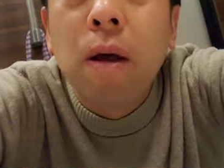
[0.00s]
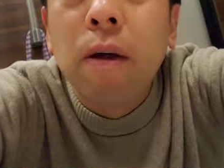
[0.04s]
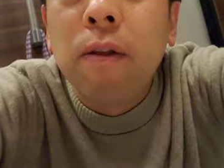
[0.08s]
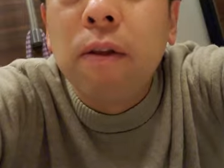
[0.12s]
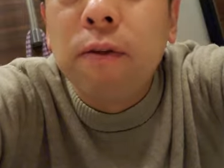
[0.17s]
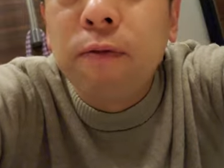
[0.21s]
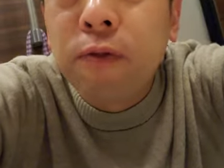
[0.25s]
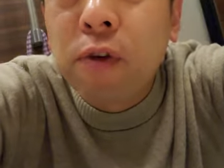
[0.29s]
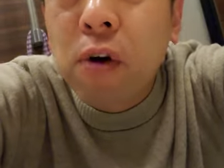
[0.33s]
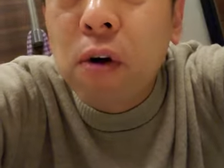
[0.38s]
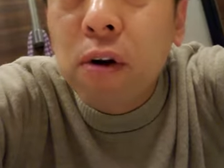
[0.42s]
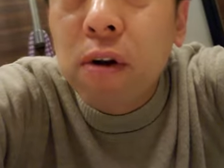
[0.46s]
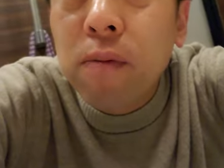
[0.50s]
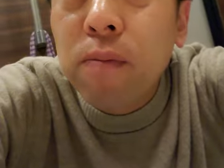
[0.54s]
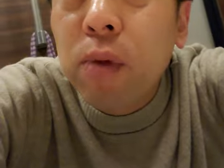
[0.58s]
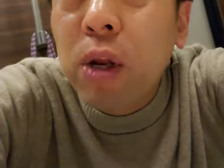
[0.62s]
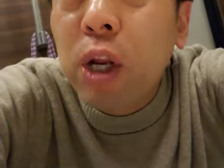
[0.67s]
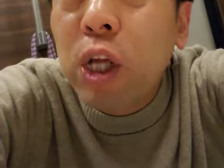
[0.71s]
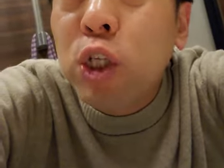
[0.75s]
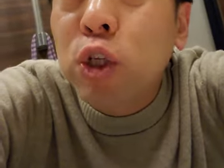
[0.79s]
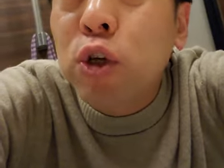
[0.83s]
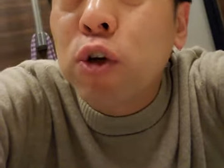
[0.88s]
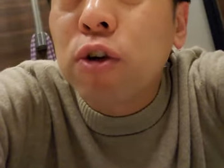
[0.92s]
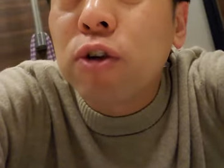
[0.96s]
The foreign
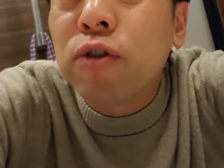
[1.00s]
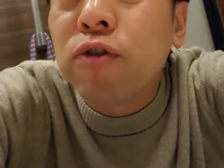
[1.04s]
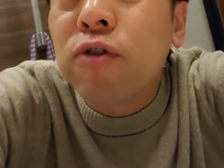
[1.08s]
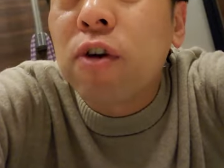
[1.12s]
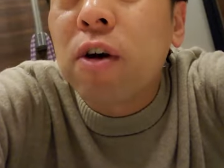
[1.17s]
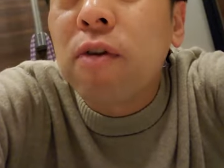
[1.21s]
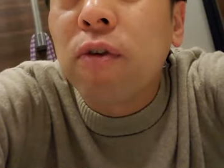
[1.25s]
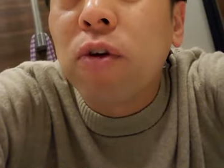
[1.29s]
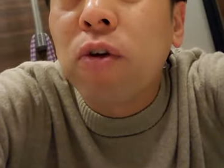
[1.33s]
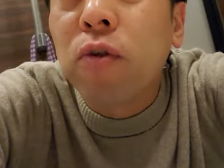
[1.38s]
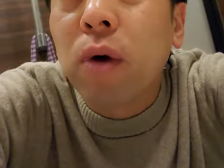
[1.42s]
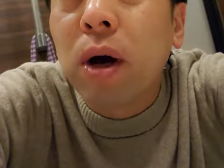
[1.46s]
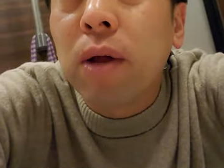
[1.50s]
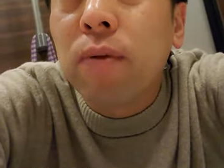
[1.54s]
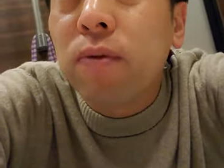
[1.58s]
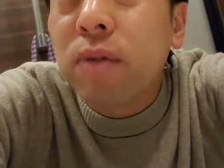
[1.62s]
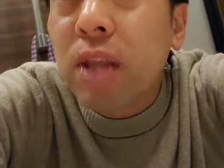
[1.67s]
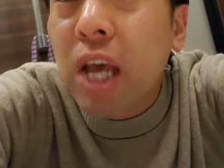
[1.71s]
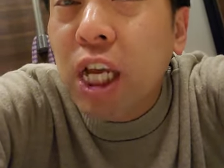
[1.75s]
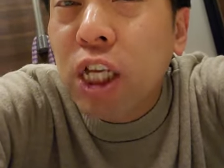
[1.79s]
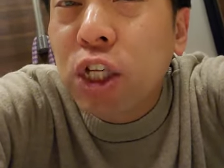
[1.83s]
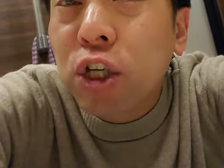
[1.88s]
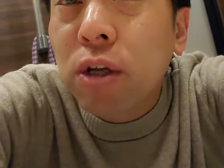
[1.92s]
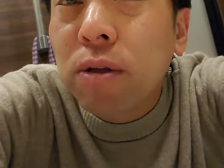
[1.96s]
ministers of Quad
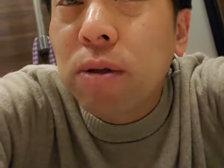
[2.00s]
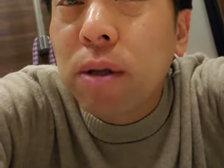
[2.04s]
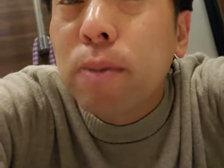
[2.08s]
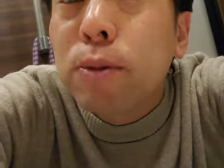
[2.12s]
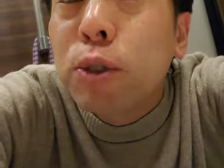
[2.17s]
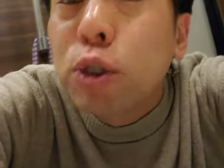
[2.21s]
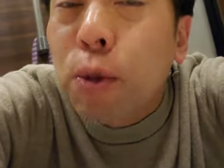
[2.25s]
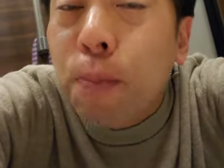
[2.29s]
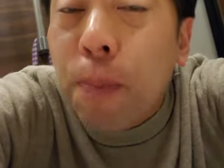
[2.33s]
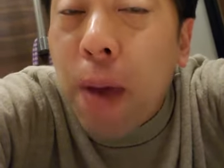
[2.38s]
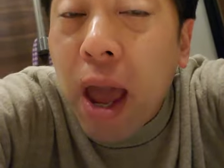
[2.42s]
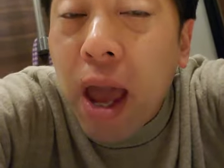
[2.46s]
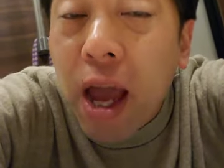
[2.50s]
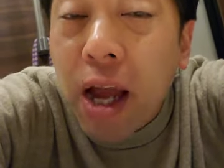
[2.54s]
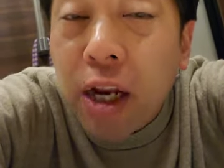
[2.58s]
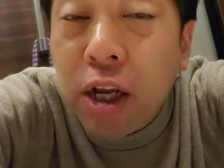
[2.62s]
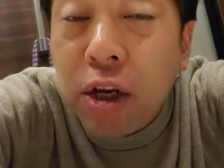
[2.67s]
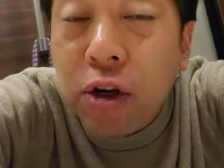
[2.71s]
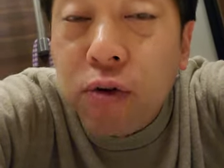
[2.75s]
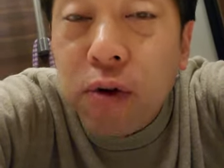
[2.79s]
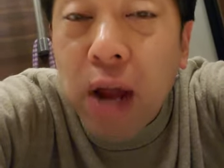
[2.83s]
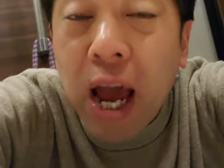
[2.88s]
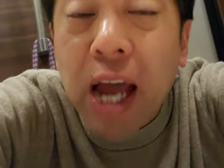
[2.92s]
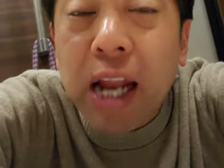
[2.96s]
nations, Japan,
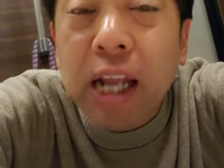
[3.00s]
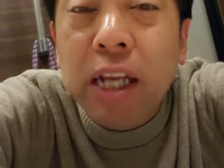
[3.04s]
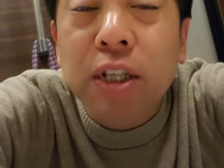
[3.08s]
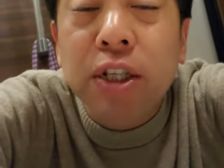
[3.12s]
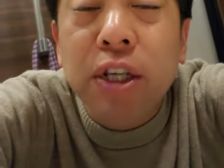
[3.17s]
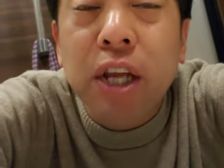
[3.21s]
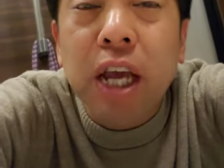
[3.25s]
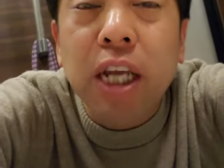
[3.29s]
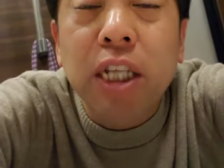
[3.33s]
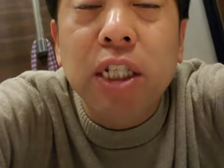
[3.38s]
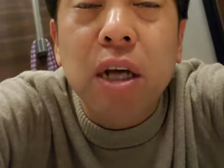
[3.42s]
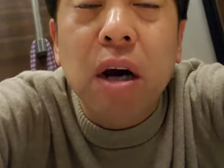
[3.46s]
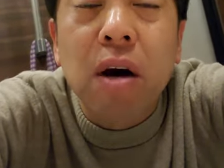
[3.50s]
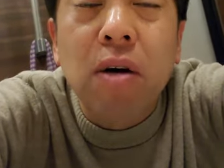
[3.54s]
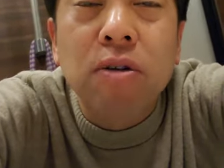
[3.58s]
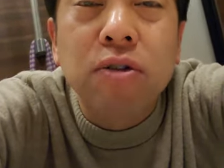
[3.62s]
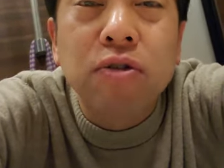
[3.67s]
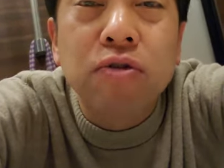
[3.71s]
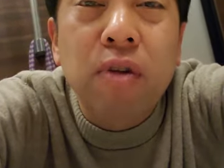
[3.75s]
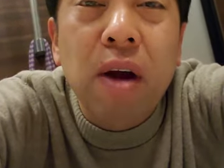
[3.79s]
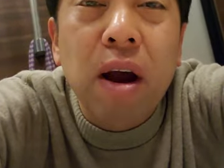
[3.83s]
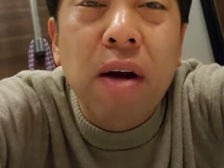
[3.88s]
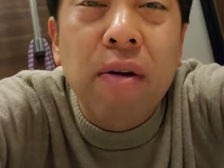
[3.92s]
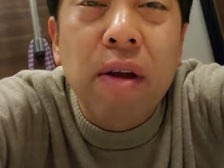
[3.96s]
United States,
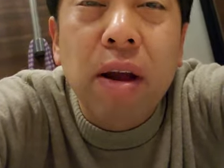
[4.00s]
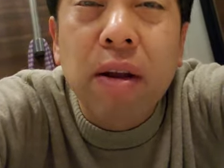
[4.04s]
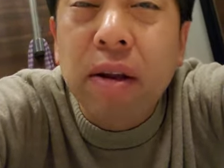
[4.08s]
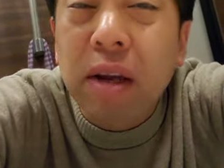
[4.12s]
Australia,